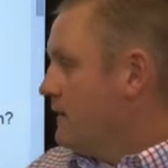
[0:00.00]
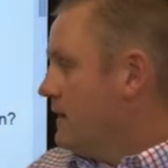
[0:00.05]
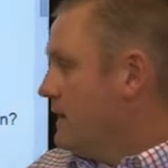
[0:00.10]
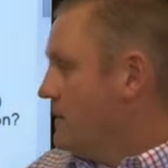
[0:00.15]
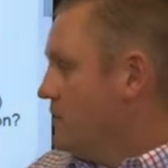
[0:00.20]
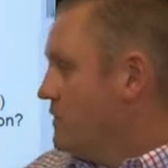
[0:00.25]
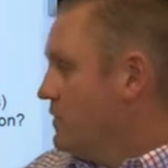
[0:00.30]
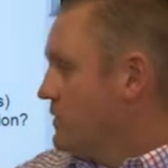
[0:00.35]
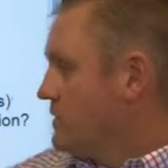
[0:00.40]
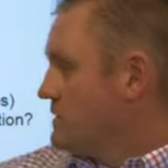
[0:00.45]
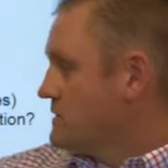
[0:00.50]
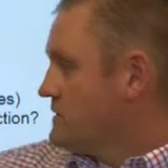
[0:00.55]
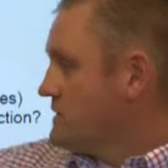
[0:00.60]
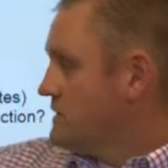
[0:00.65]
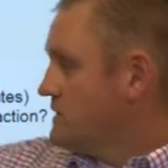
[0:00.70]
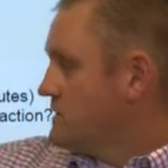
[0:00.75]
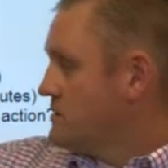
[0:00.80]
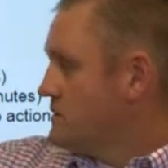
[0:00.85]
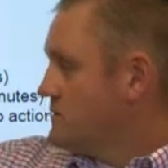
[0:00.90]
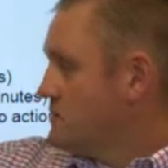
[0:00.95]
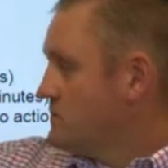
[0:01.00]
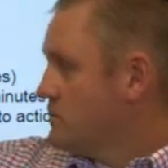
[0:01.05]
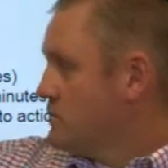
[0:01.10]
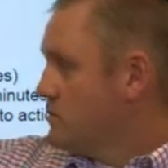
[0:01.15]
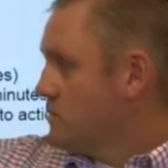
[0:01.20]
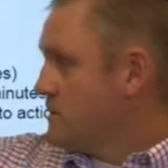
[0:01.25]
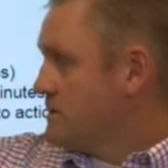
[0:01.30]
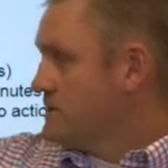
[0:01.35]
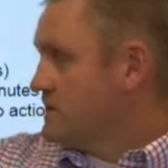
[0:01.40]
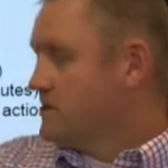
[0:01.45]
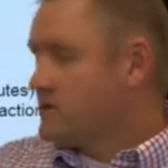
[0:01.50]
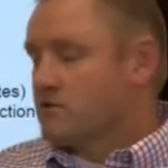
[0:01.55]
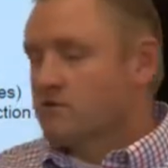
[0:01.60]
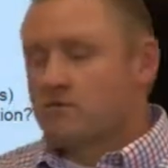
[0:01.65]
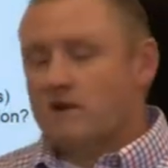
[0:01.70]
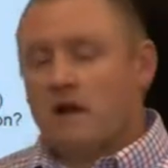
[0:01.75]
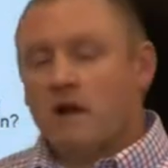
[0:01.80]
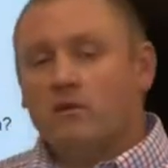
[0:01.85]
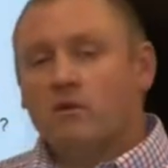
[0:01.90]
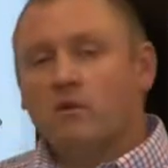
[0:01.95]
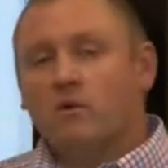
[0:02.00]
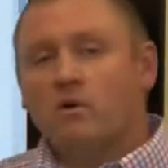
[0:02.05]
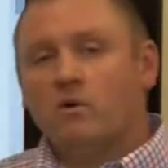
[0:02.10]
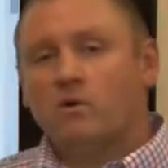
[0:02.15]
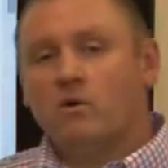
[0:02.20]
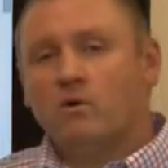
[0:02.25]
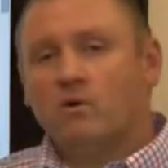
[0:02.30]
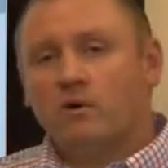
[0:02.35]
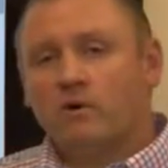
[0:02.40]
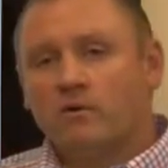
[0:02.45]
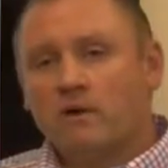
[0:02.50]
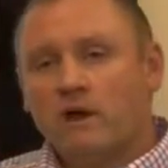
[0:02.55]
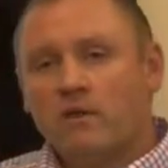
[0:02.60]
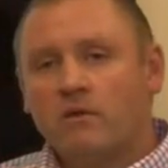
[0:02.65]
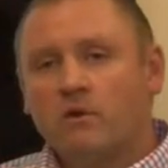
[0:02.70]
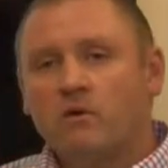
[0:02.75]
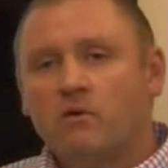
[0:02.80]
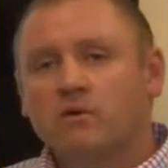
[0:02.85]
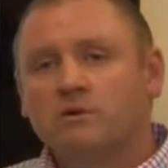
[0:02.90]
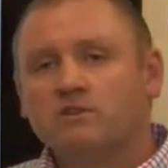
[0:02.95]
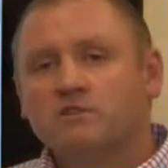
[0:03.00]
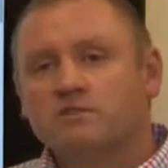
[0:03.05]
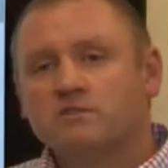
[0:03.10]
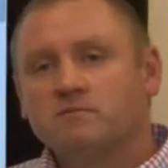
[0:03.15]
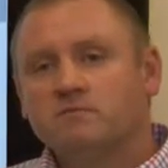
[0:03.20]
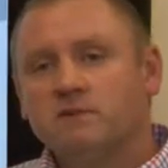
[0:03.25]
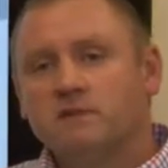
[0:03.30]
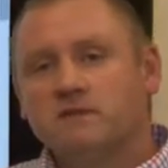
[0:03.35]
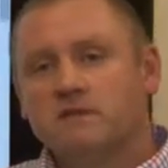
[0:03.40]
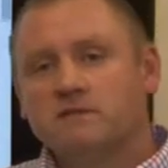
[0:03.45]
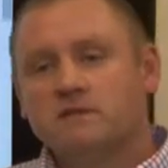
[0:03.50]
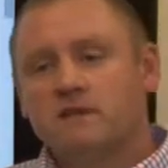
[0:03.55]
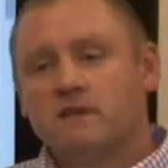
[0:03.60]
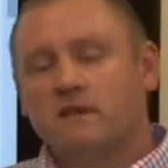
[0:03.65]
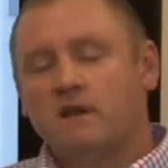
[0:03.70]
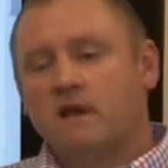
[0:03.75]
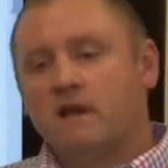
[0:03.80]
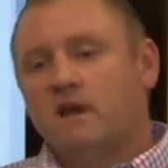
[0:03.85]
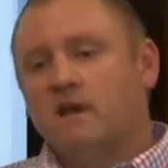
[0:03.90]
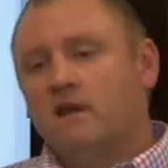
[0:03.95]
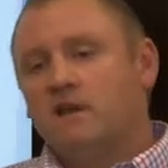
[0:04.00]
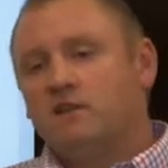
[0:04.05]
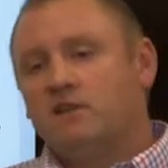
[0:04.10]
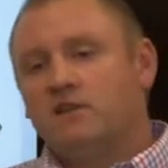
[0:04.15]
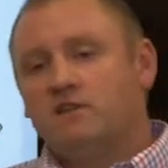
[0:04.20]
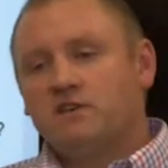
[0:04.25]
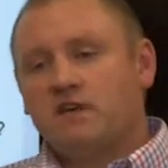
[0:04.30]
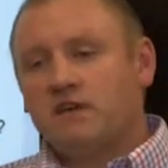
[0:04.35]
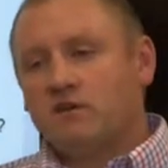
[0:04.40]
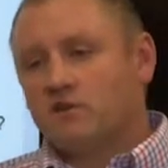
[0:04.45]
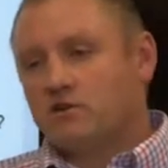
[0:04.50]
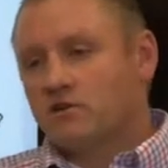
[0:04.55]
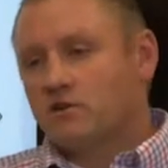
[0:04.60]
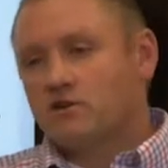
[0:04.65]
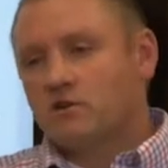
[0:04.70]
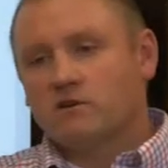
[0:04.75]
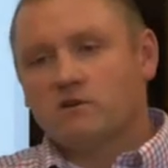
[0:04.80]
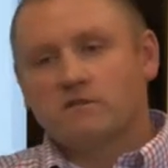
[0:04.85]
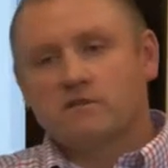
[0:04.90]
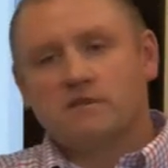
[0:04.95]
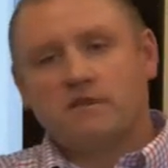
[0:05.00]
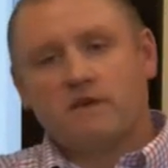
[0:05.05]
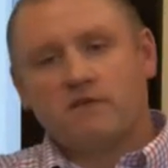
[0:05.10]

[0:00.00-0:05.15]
And notice this, where it says around the horn. Around the horn just means that you take turns.